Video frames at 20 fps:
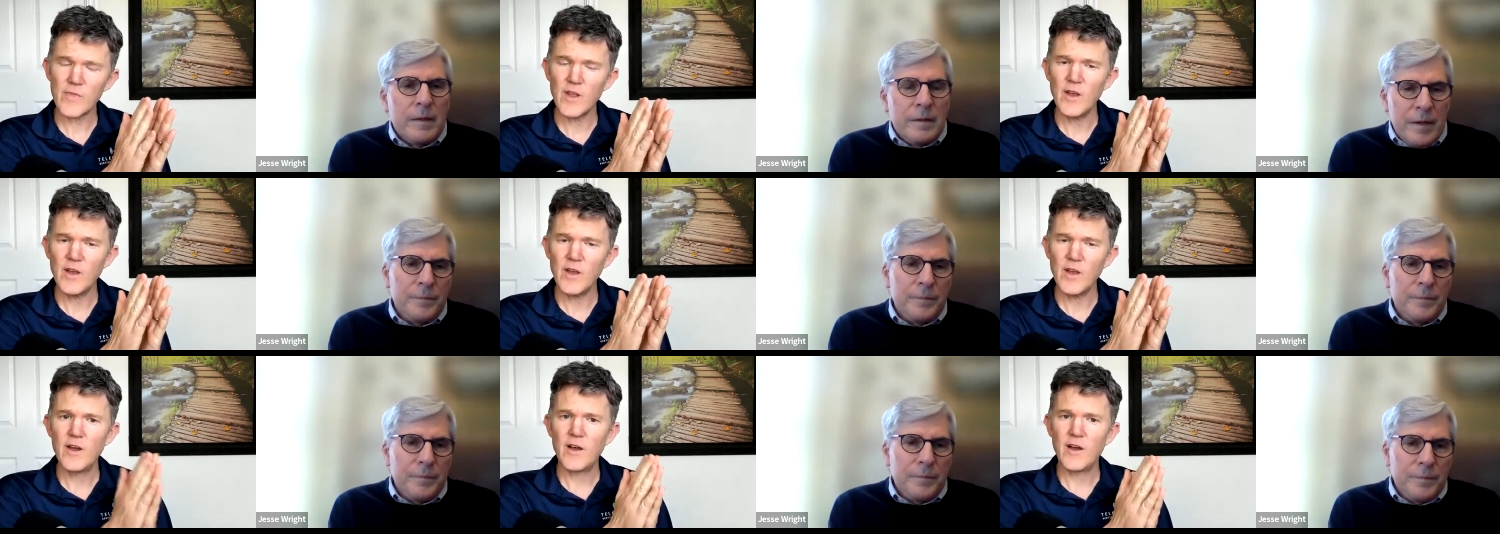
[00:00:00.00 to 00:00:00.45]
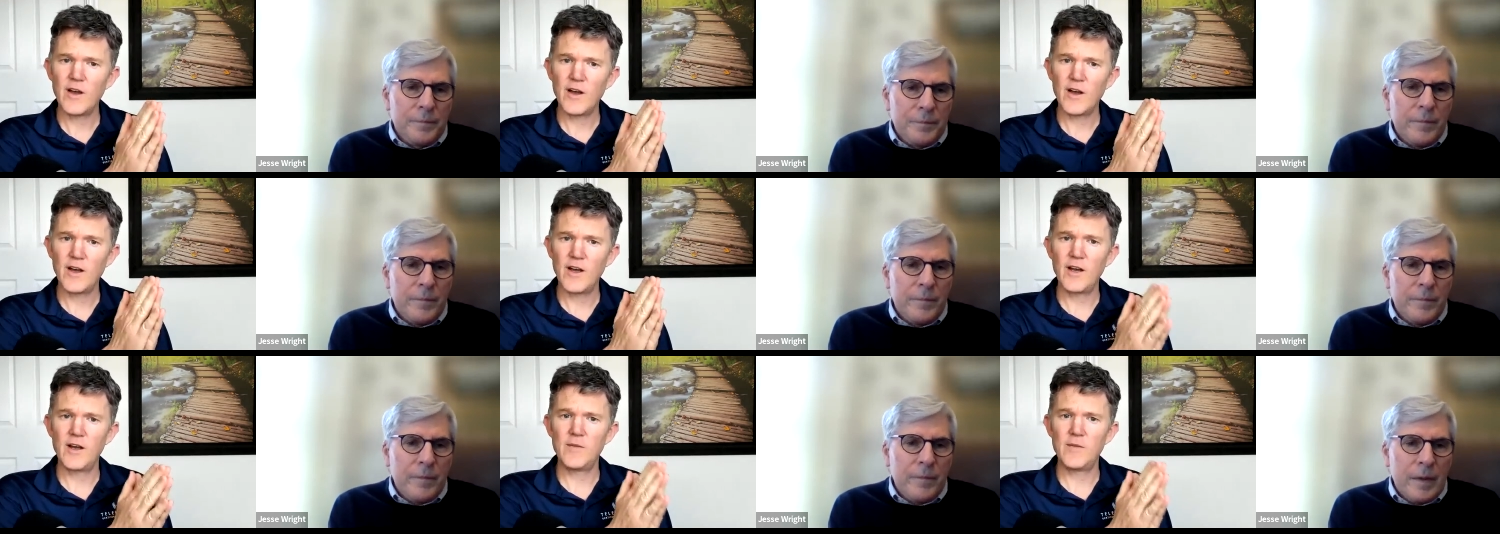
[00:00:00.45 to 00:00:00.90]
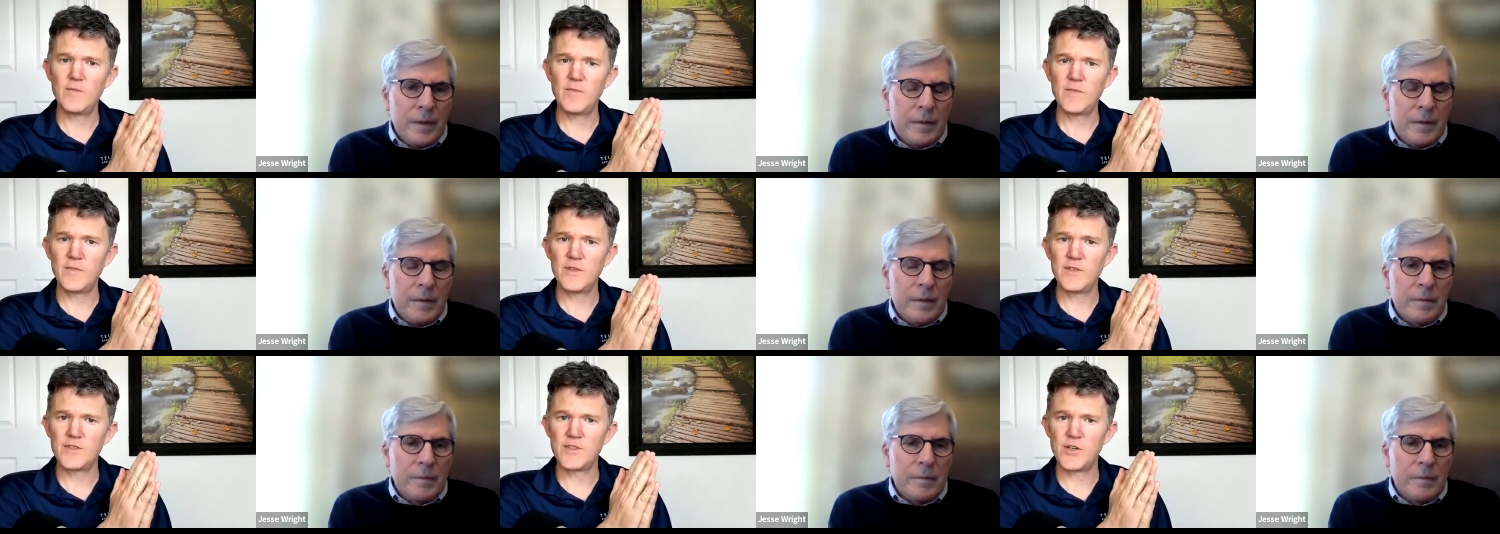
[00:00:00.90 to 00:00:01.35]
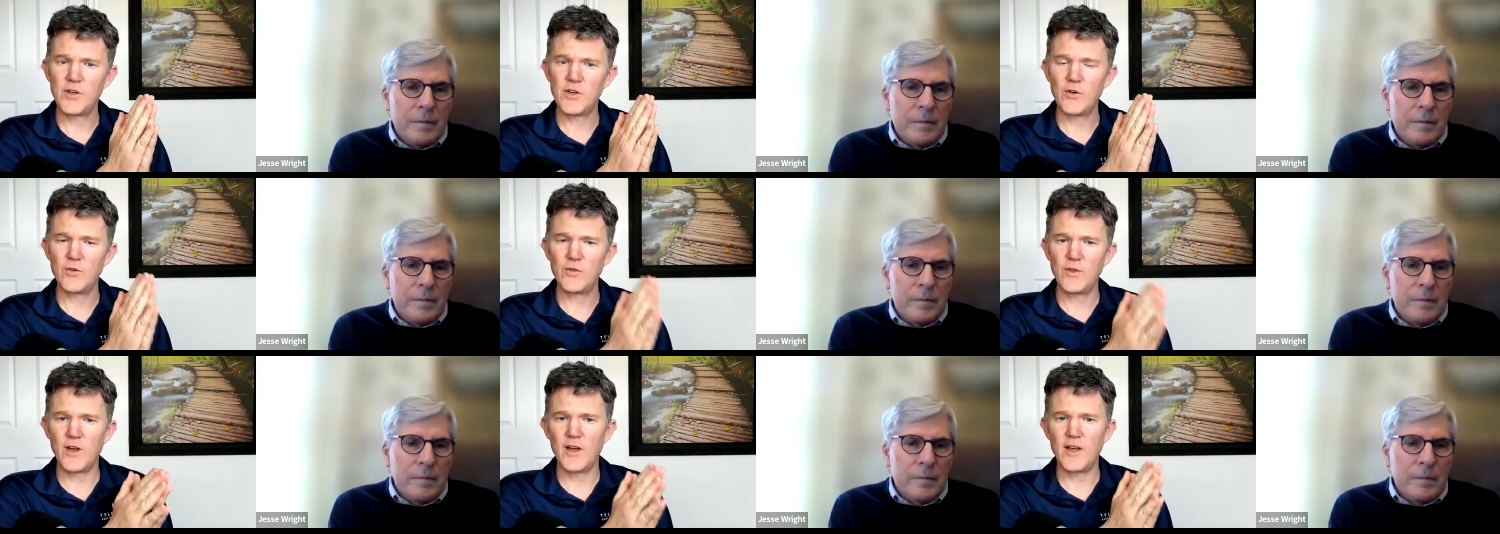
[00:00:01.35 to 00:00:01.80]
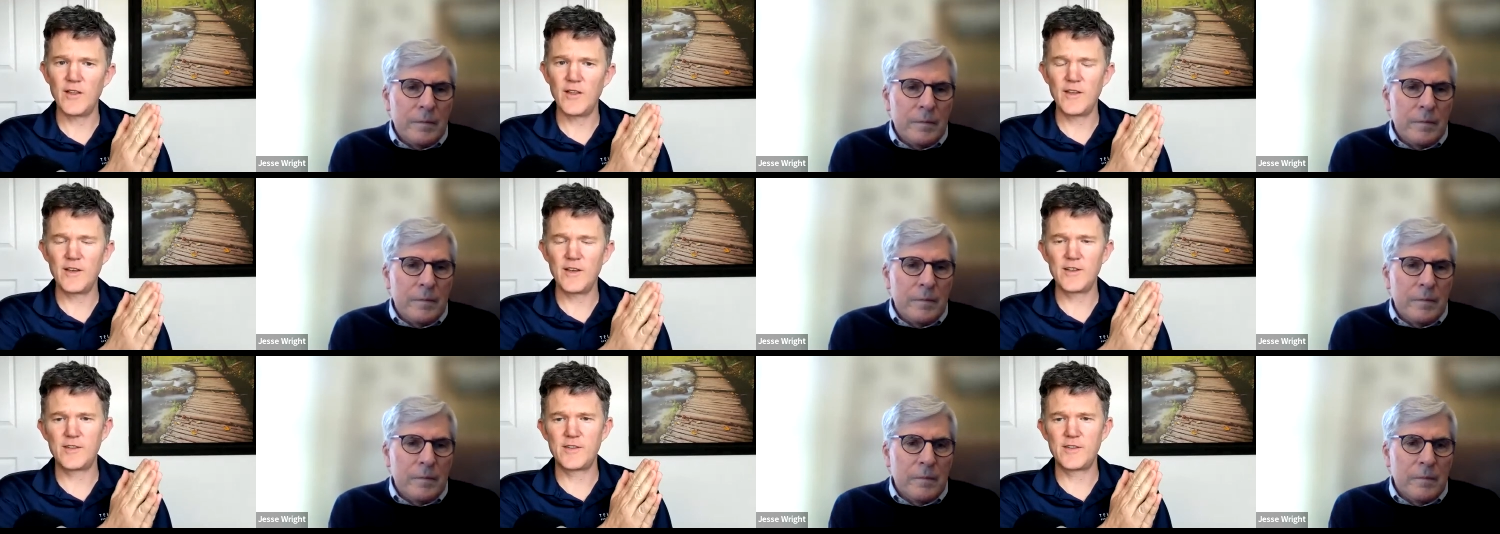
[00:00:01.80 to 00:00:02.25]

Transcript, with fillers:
Speaker 1: Yes. Um, so uh, this,